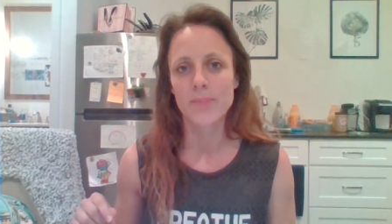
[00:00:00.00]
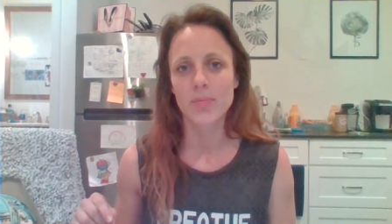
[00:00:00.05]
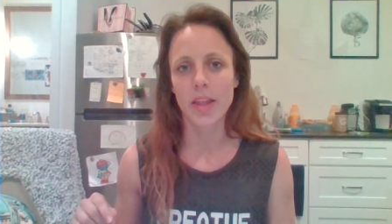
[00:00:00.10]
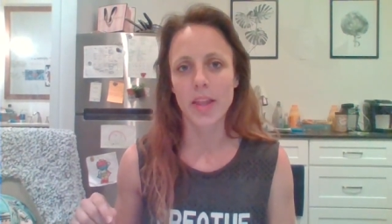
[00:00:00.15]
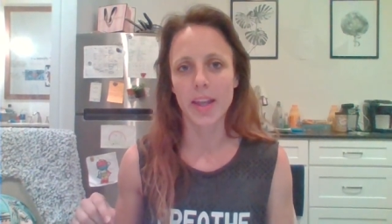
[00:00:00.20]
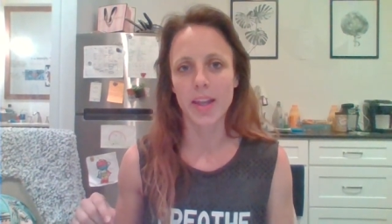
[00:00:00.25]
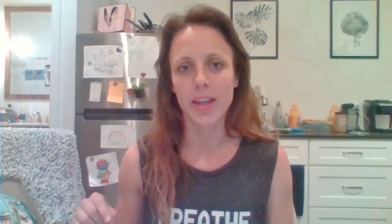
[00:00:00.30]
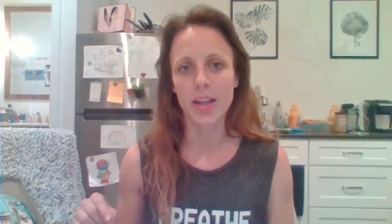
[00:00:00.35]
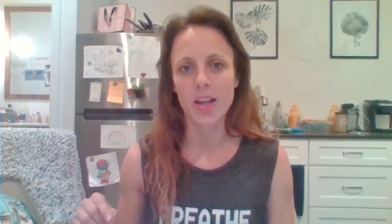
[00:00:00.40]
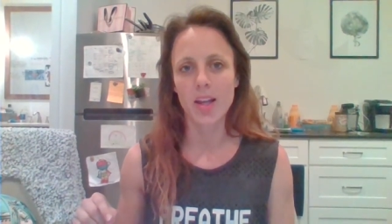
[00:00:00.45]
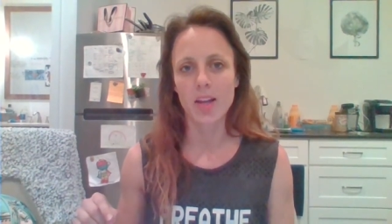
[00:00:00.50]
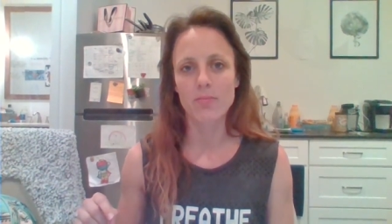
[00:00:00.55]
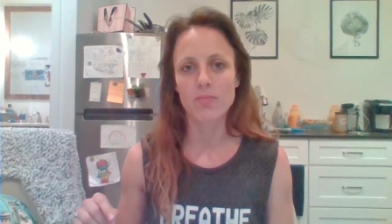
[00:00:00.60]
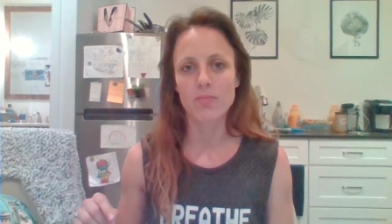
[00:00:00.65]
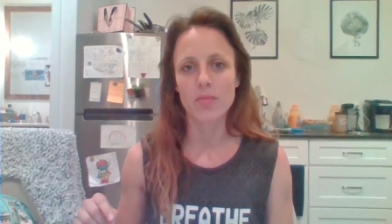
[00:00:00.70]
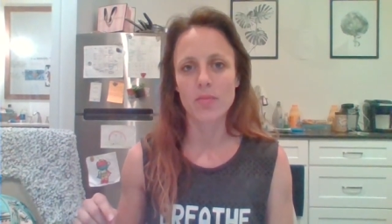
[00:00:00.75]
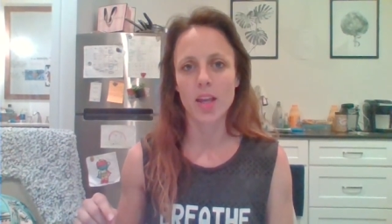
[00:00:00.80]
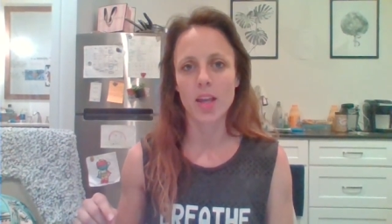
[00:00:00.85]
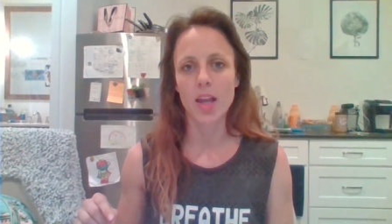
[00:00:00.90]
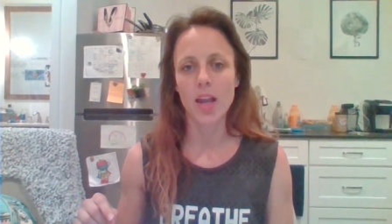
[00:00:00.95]
Like,
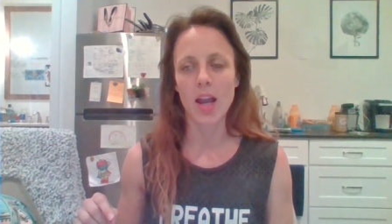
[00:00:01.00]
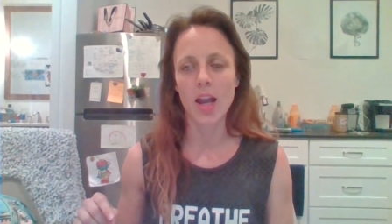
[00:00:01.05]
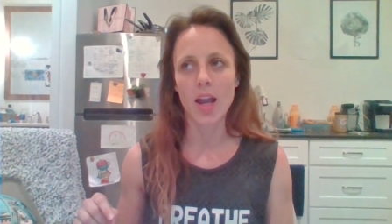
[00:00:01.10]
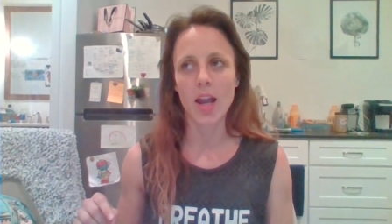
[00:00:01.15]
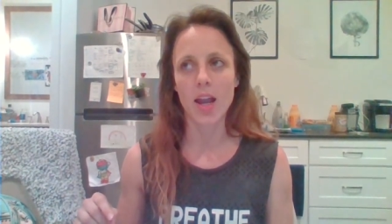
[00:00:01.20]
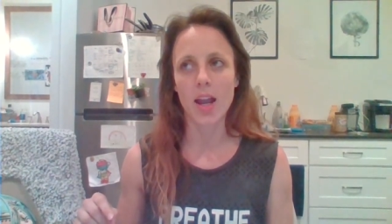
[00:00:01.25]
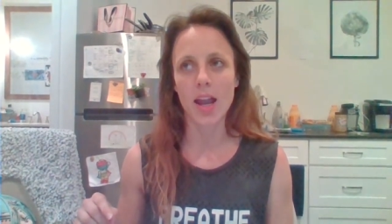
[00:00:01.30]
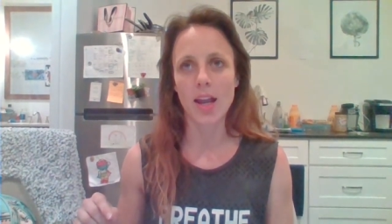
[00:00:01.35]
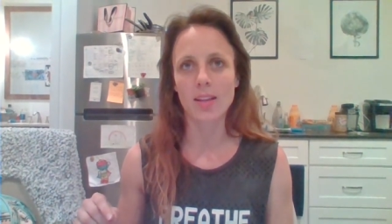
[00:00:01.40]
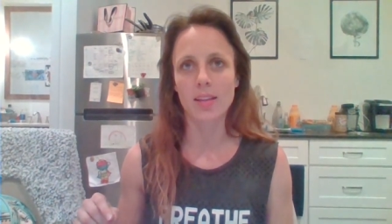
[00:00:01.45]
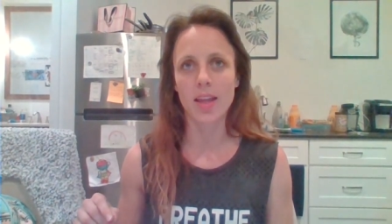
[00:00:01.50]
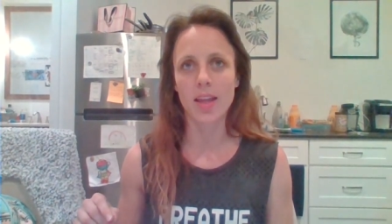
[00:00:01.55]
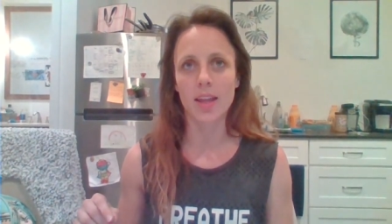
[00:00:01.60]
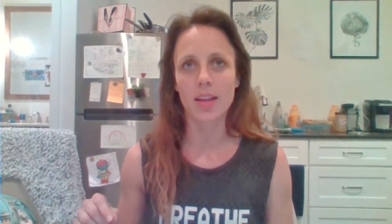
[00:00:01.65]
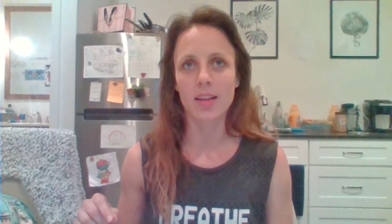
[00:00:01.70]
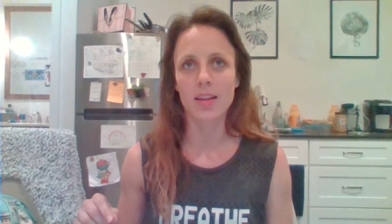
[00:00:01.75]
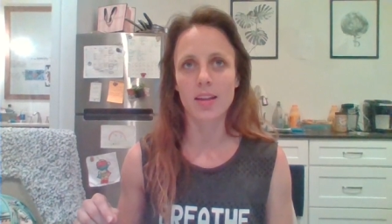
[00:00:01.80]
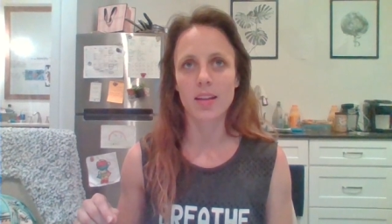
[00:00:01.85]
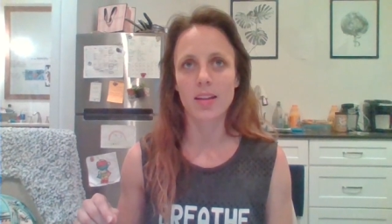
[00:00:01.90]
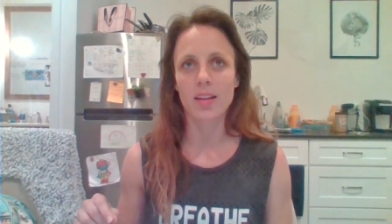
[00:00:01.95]
and like,